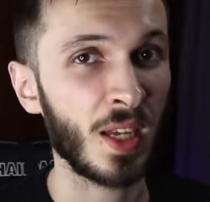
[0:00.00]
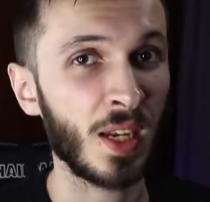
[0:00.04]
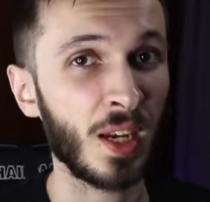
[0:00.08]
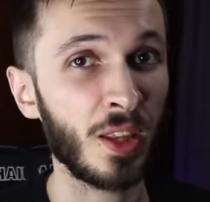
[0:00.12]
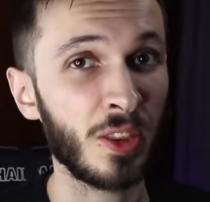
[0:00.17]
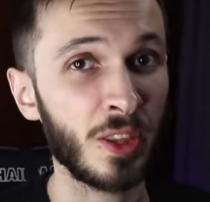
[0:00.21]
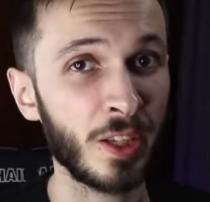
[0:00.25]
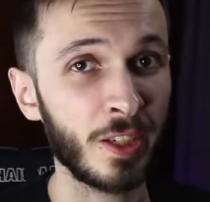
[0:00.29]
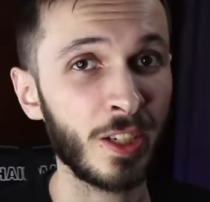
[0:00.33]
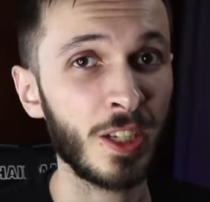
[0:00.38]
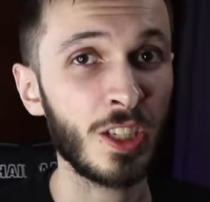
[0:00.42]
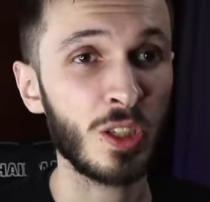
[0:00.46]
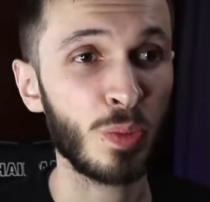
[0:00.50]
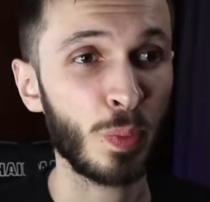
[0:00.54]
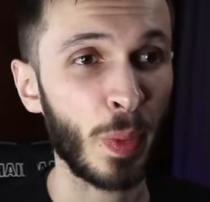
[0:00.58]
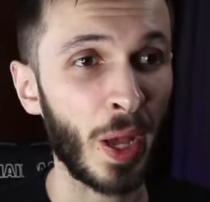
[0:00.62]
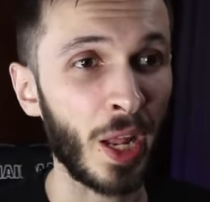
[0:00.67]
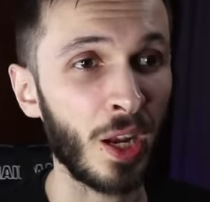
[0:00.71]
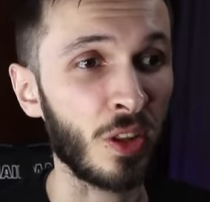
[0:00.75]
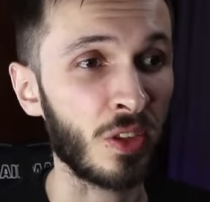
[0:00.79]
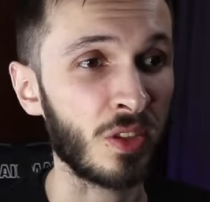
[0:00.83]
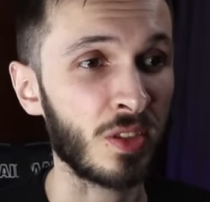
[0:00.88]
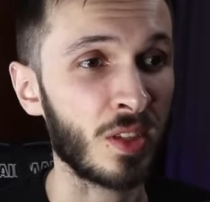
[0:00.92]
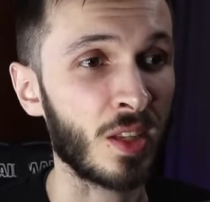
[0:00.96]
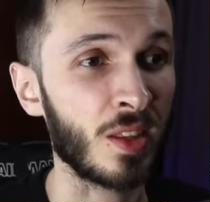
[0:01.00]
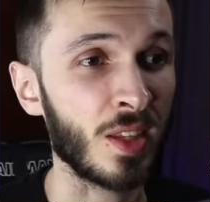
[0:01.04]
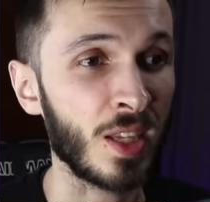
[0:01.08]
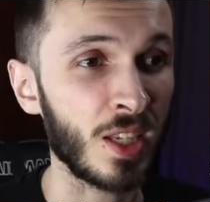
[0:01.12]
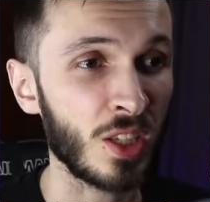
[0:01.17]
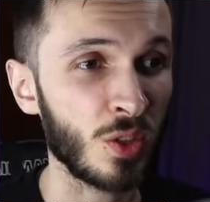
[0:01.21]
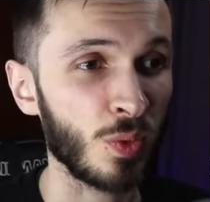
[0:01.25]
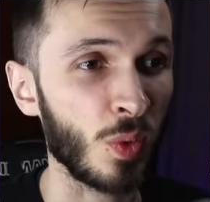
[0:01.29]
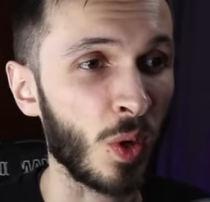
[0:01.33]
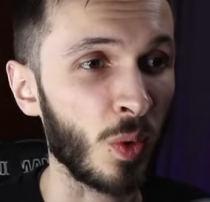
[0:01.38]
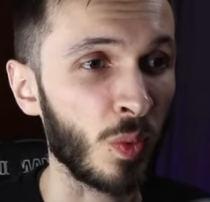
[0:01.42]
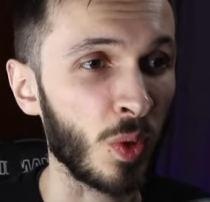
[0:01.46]
sided, then it's balanced and
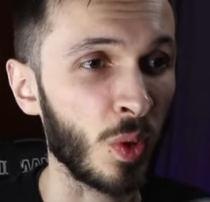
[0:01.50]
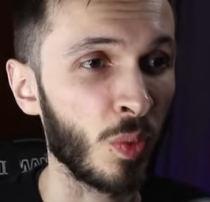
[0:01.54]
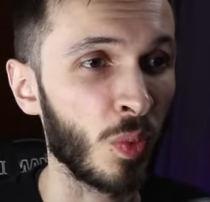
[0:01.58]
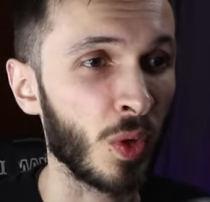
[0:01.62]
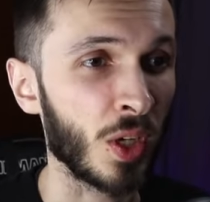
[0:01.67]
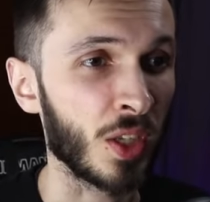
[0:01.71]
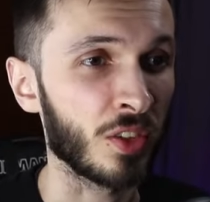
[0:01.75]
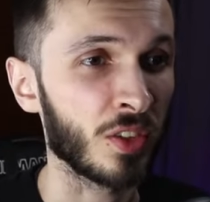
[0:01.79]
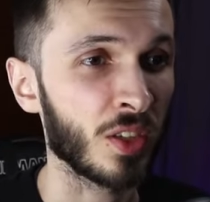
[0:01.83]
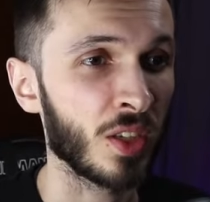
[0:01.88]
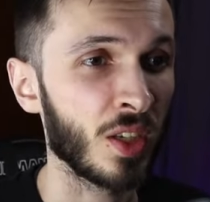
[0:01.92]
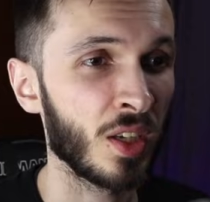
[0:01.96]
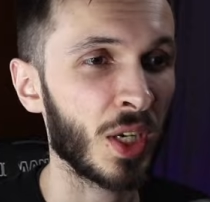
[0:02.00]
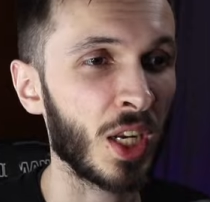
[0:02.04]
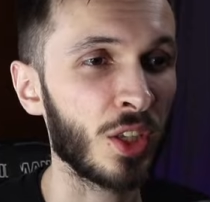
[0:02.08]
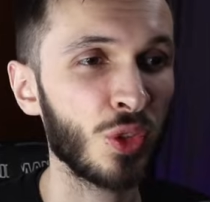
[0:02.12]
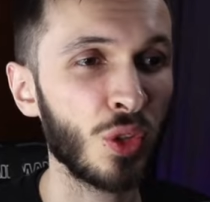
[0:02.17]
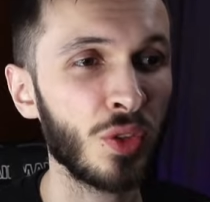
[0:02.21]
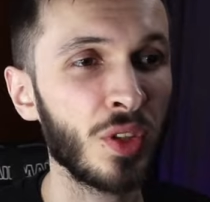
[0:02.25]
that's what we want. But I